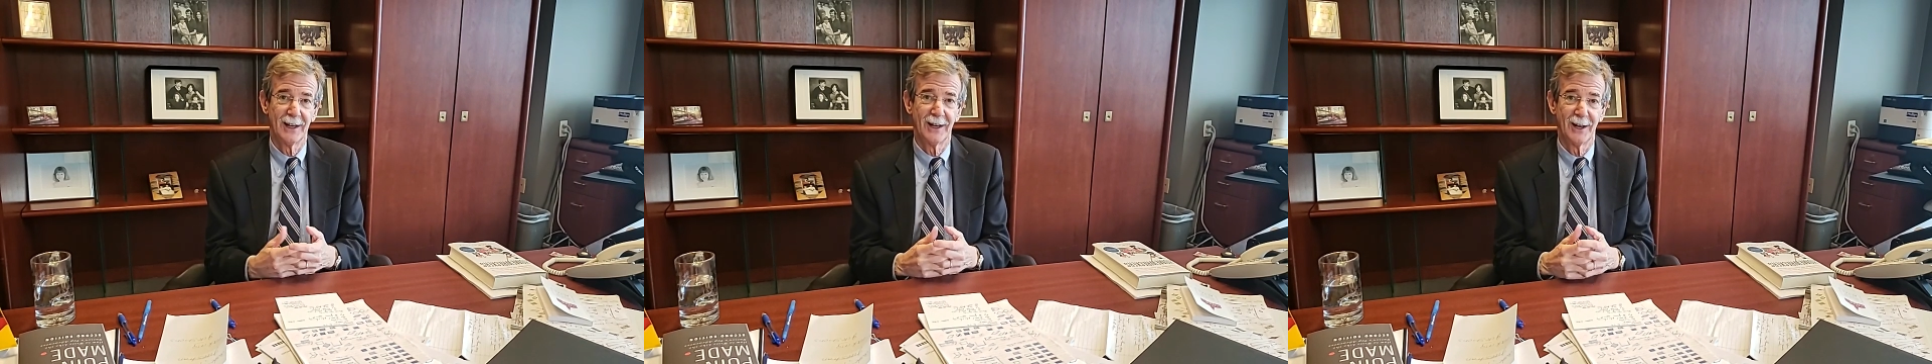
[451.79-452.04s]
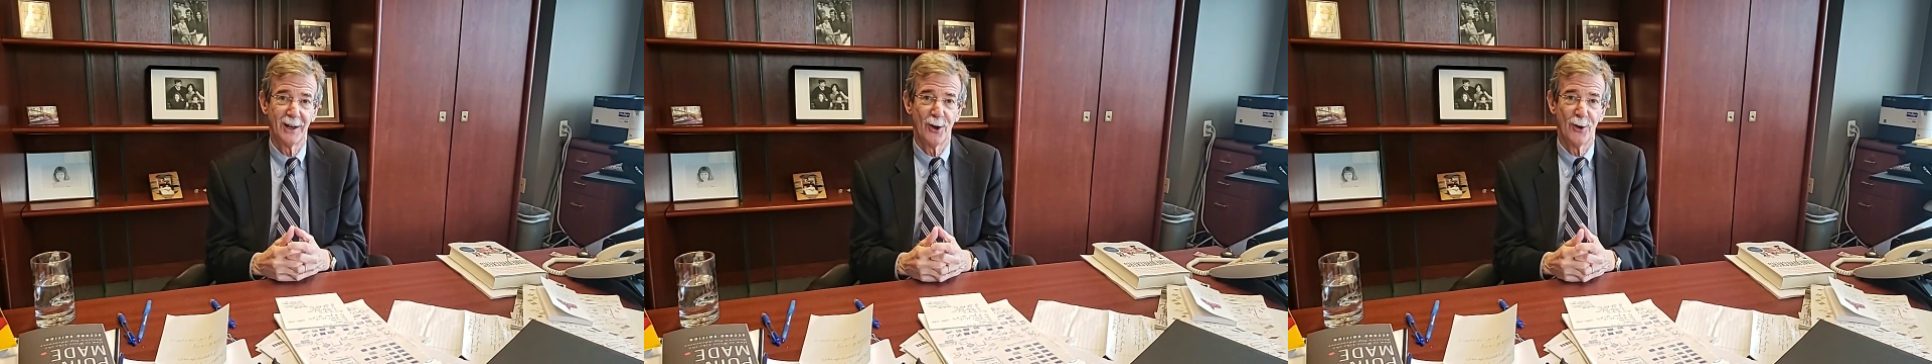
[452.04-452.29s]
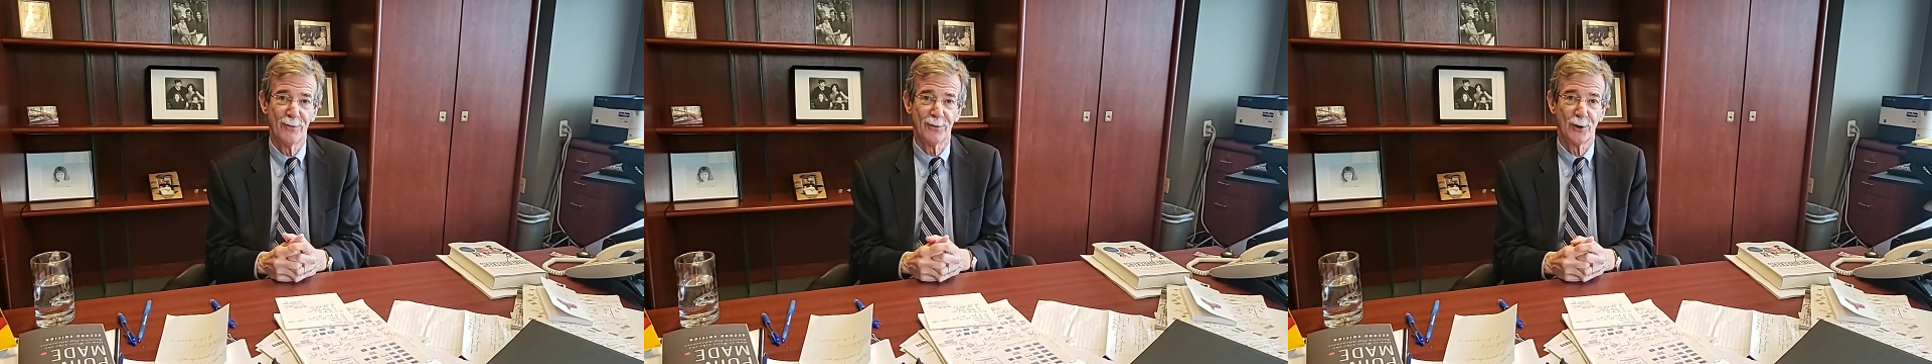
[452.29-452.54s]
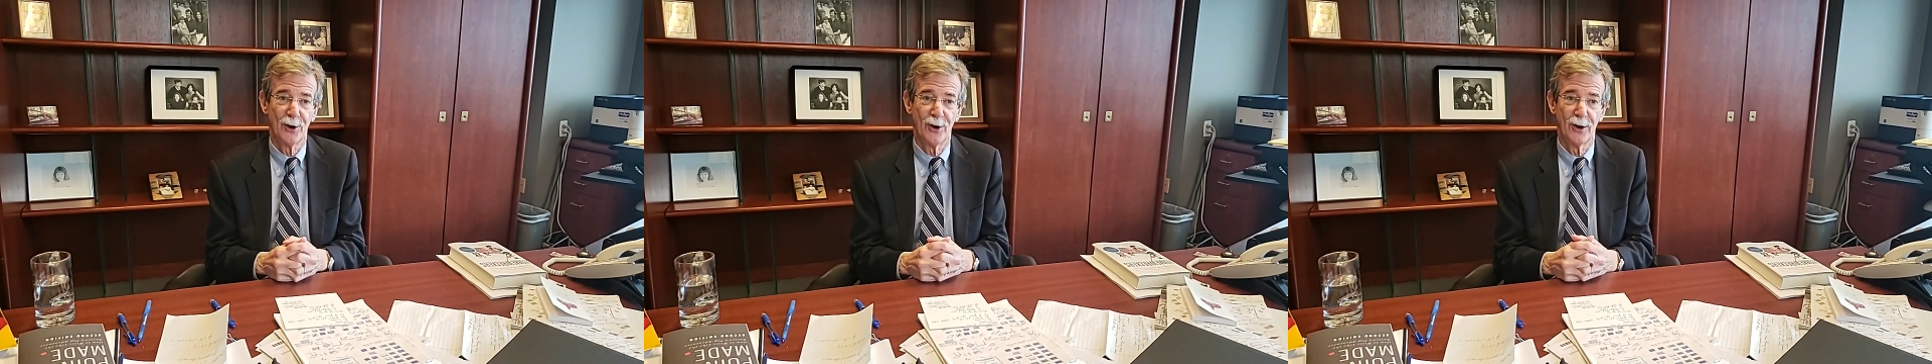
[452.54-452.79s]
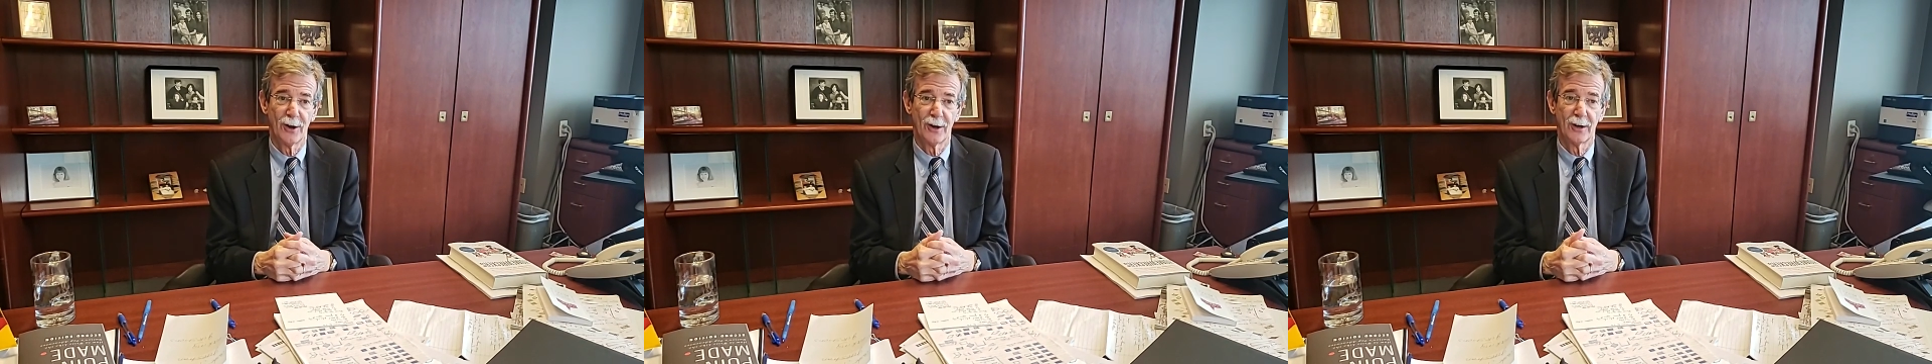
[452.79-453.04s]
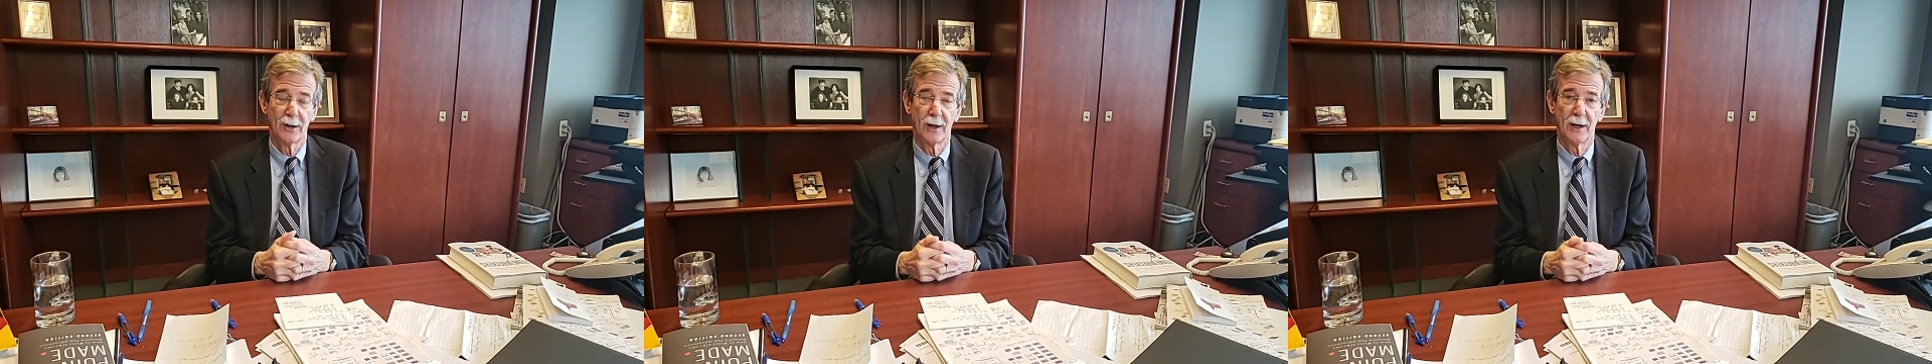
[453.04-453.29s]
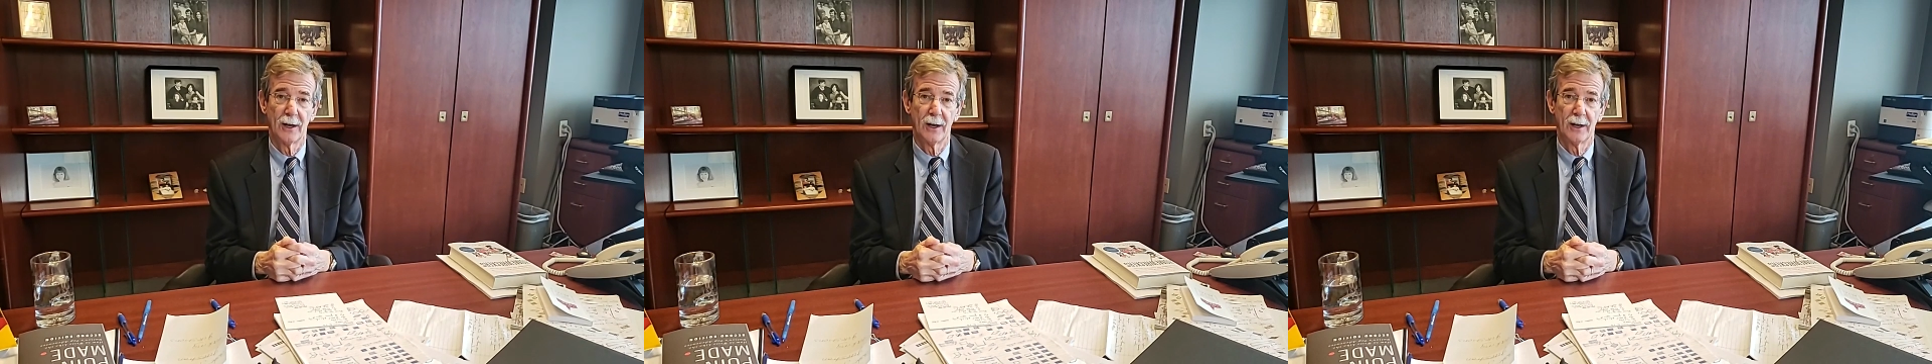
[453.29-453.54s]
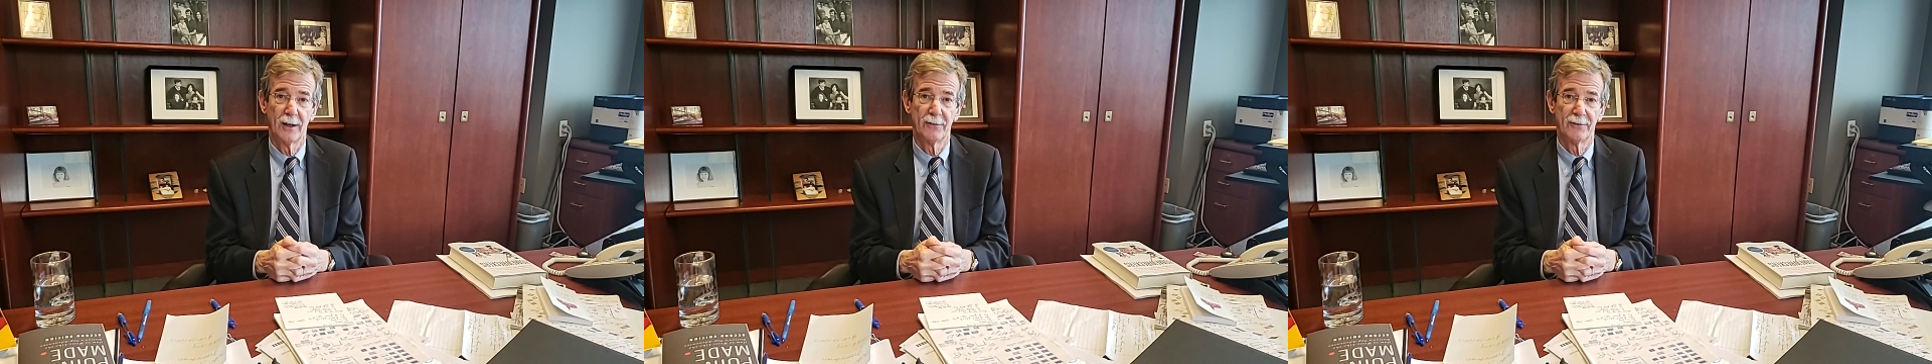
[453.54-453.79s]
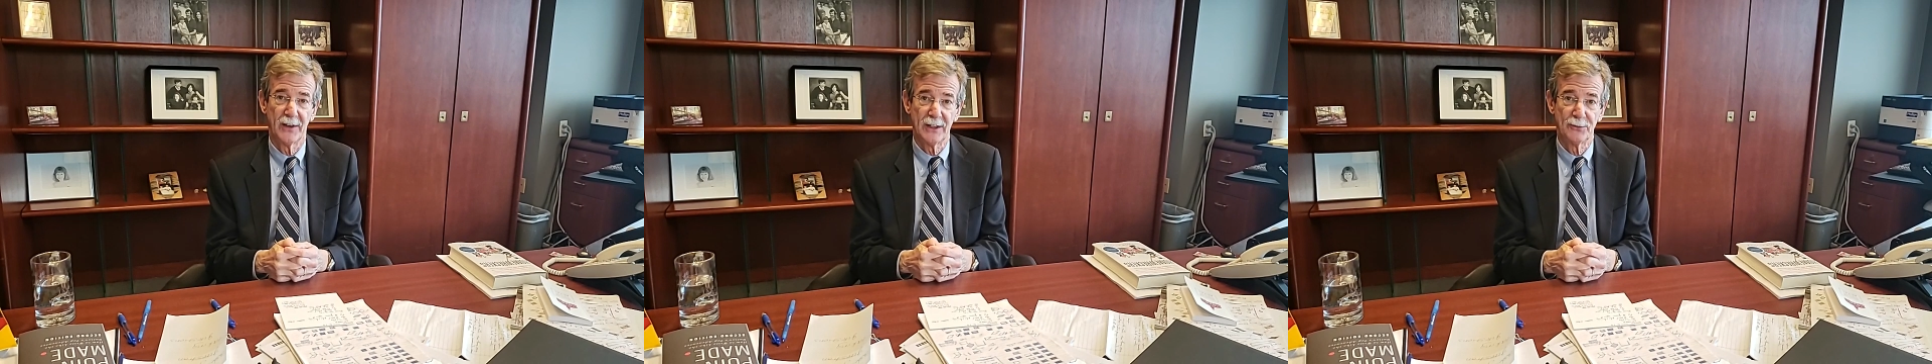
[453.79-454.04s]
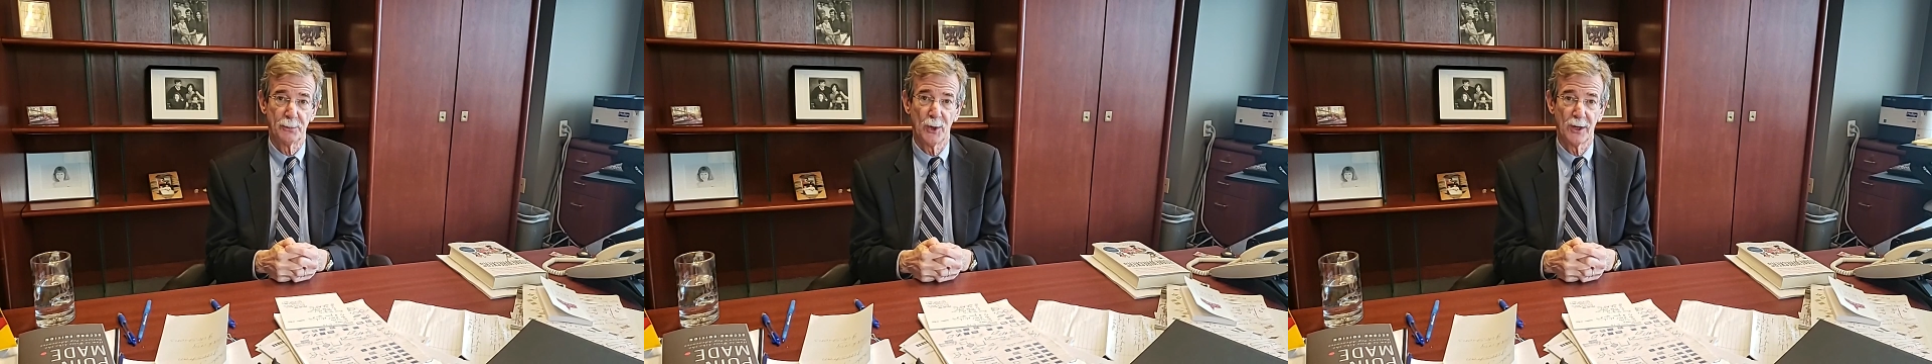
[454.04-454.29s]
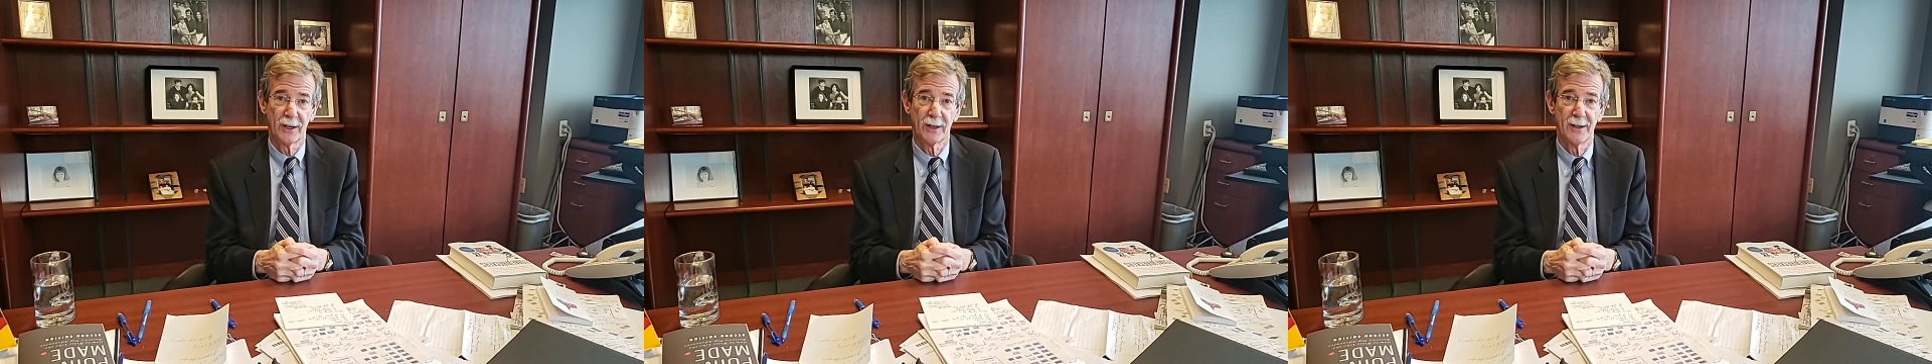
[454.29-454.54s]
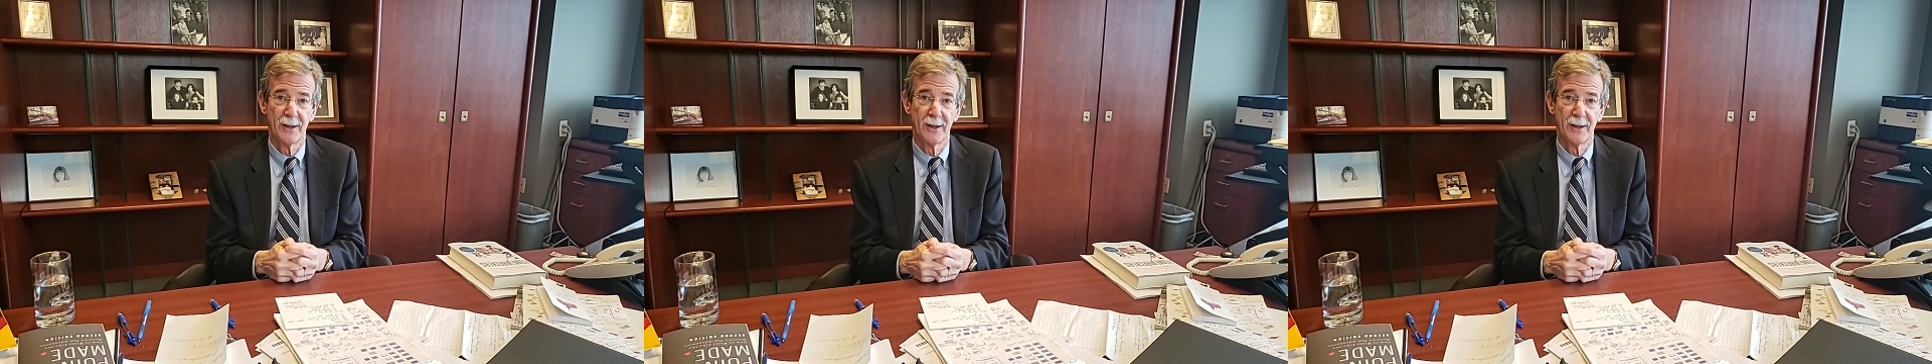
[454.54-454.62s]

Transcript: over our Facebook.